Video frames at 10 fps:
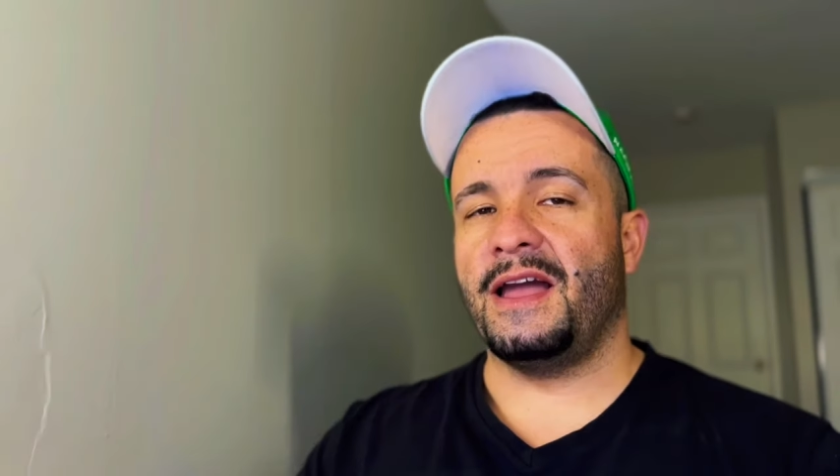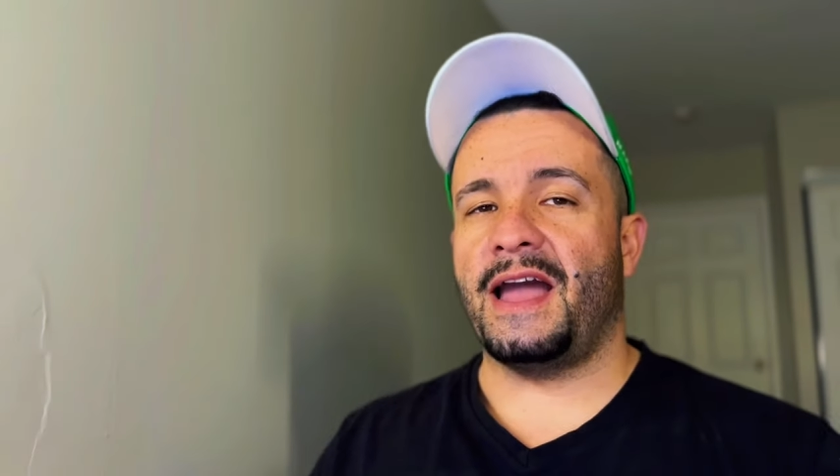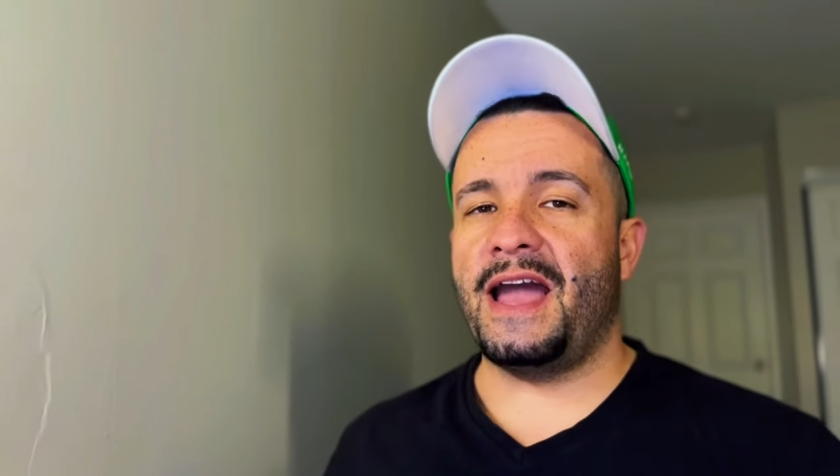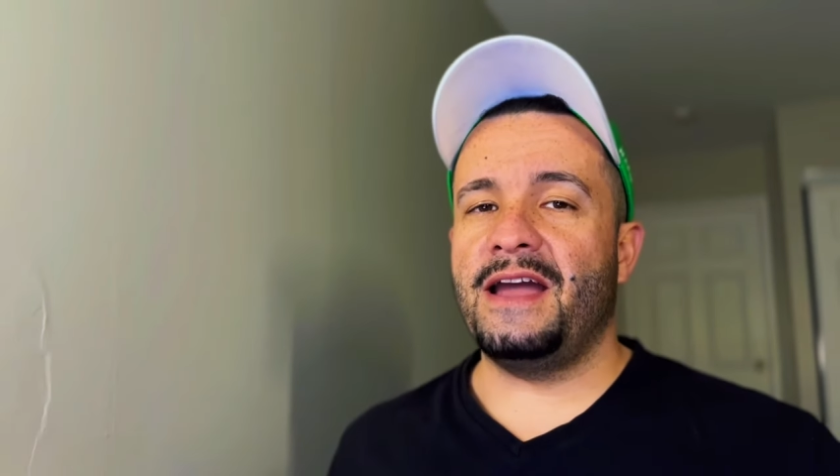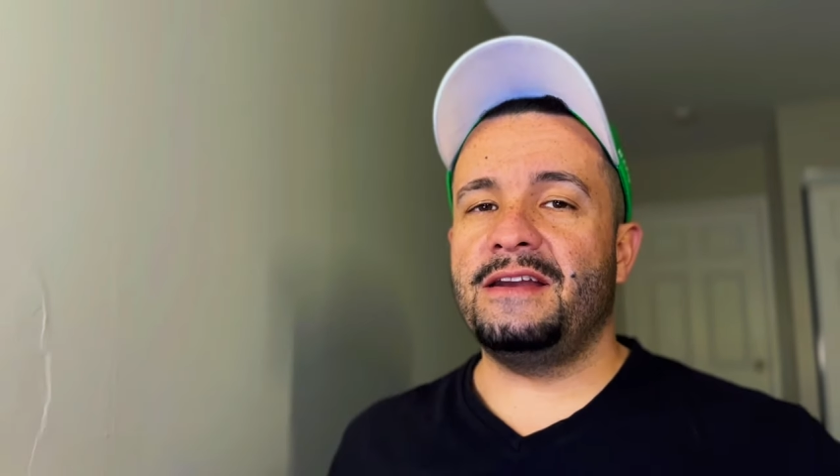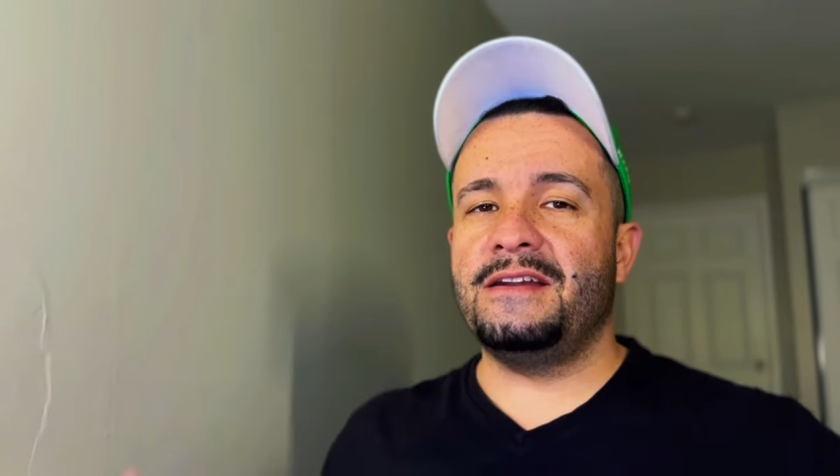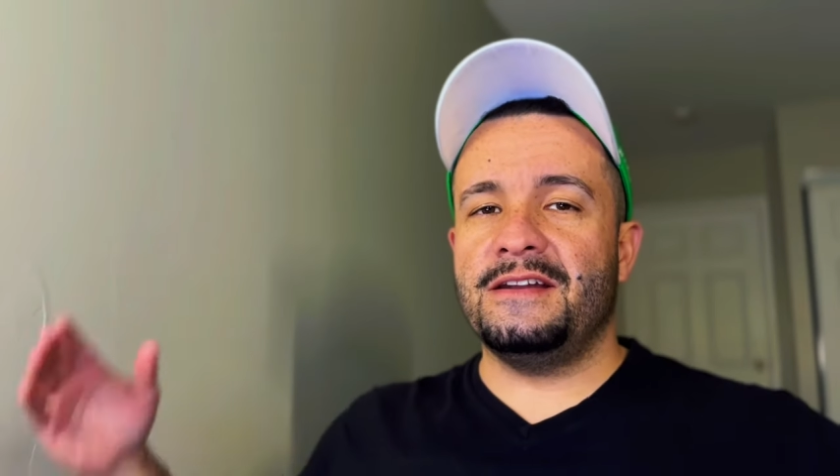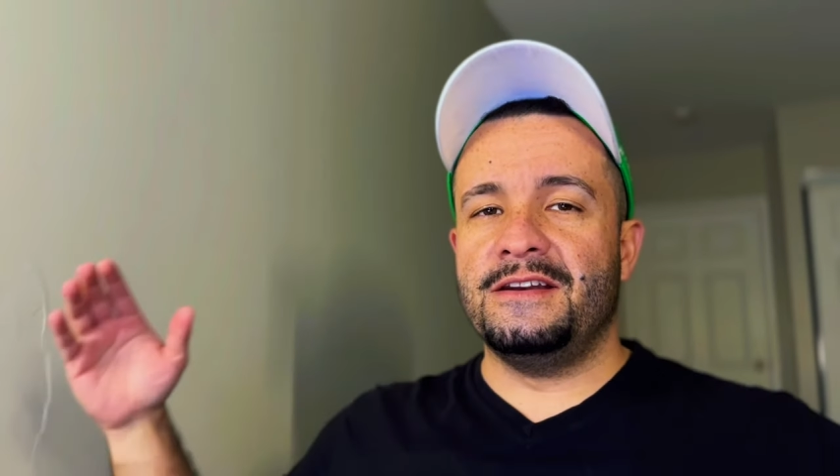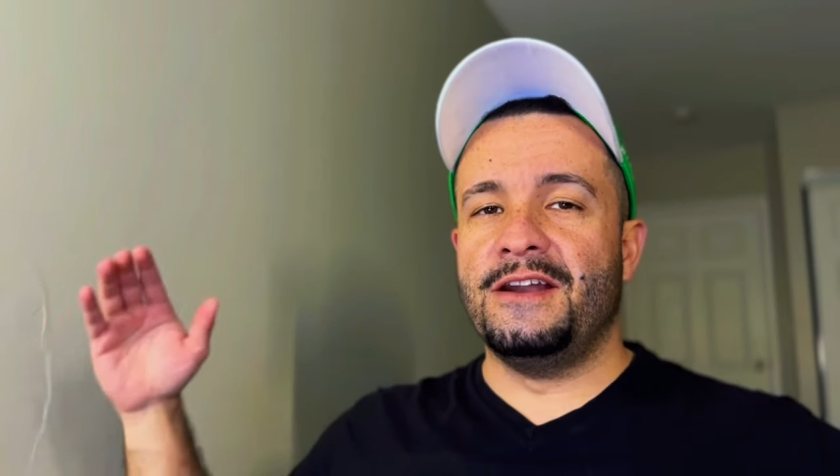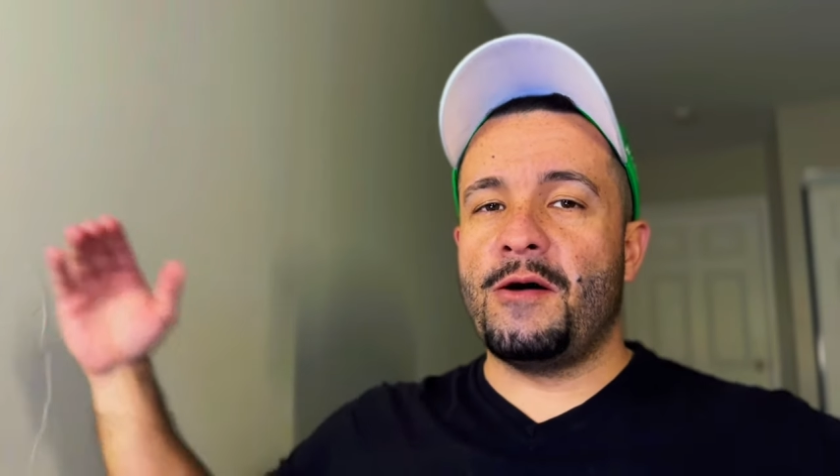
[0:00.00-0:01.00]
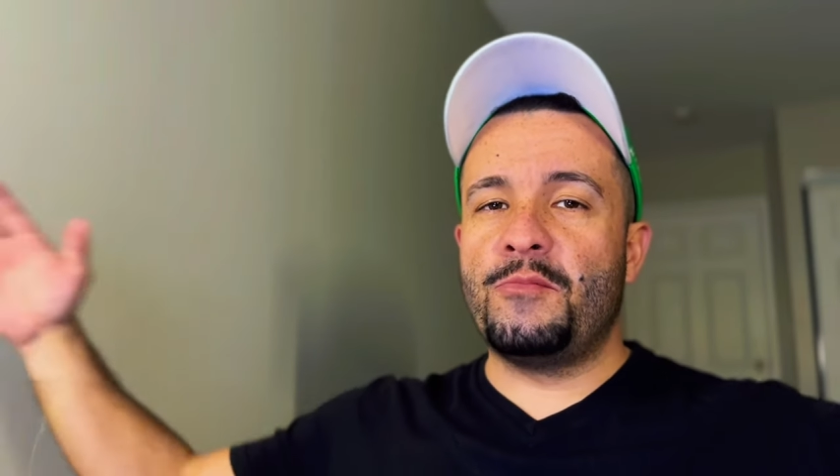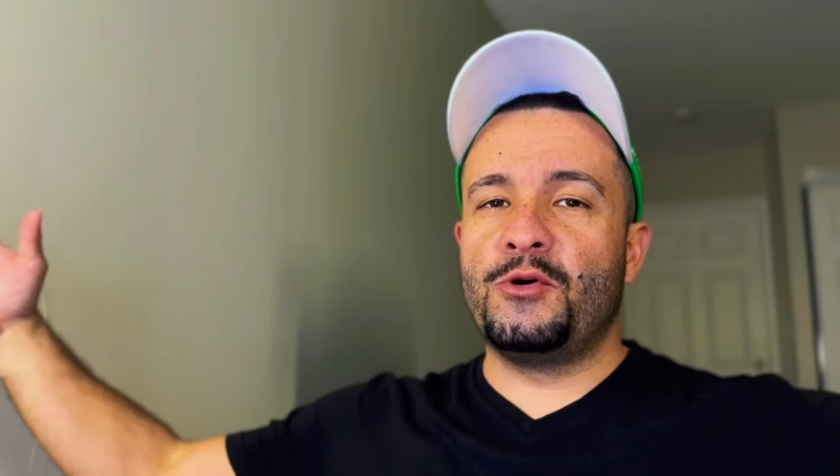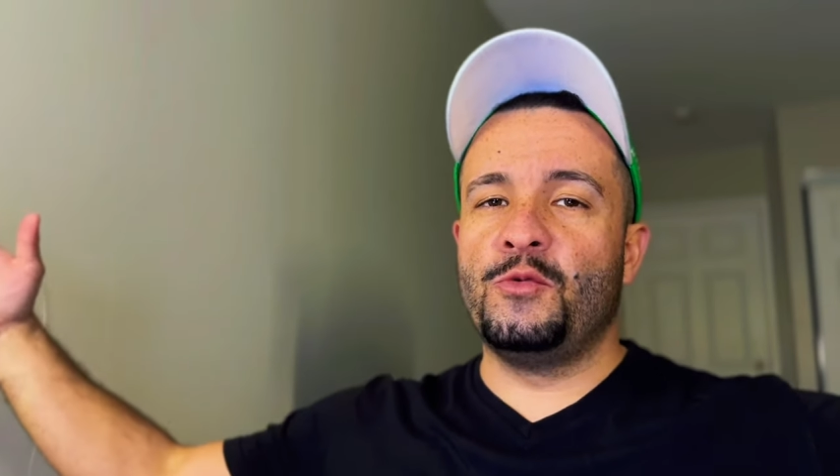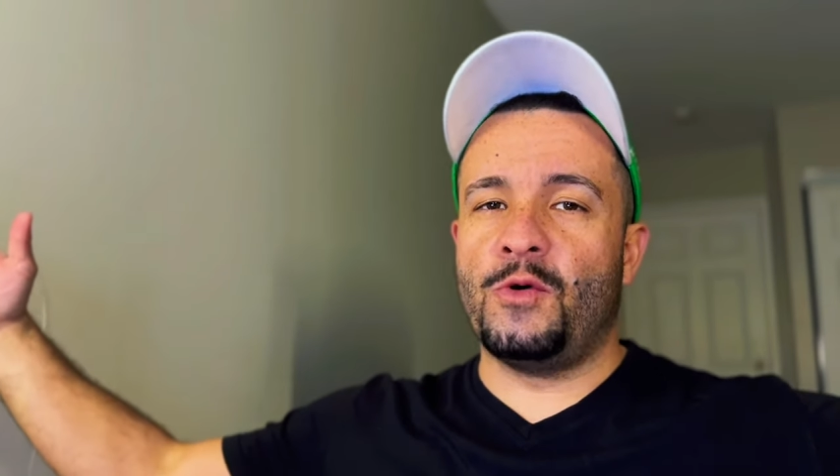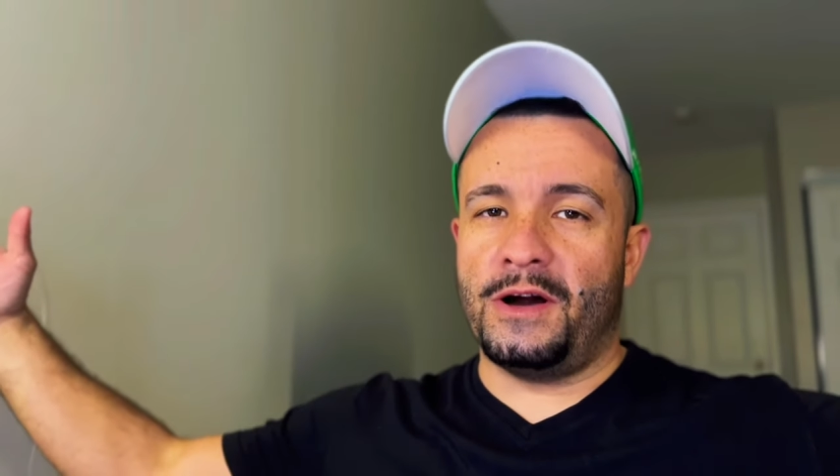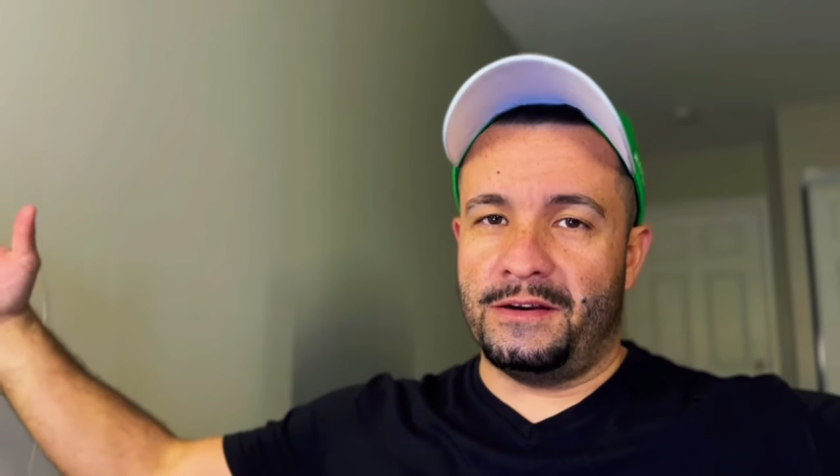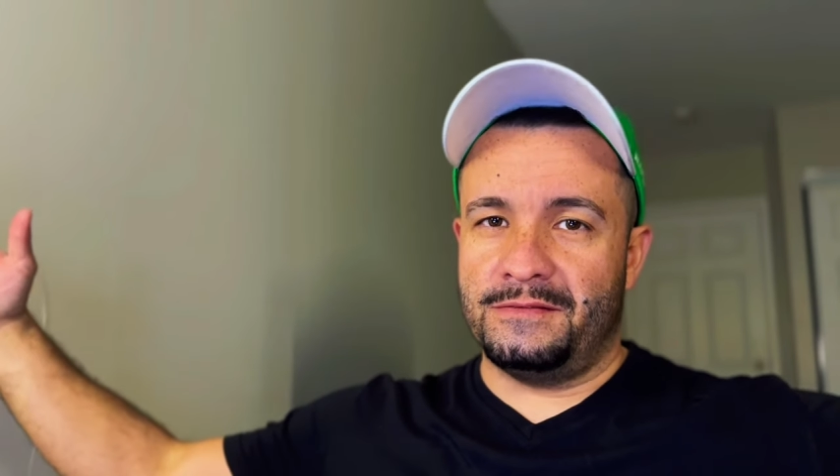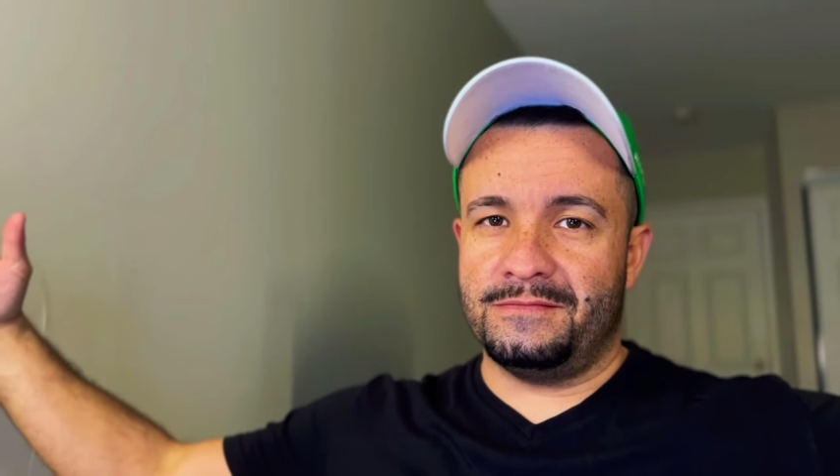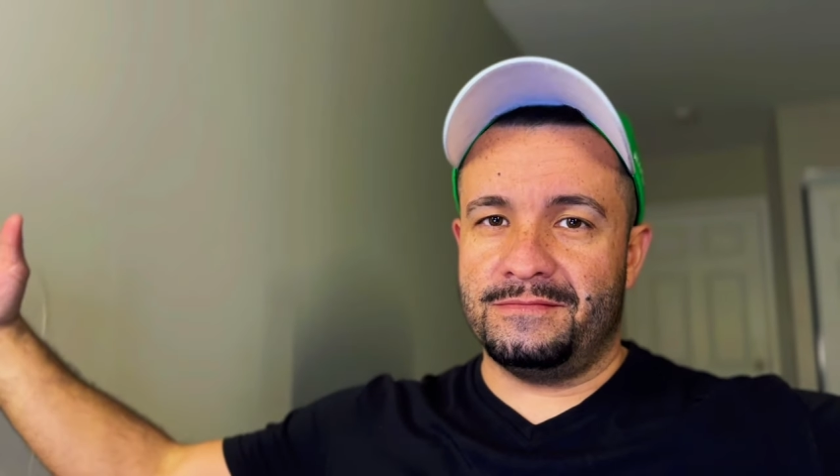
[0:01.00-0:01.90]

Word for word: And number one,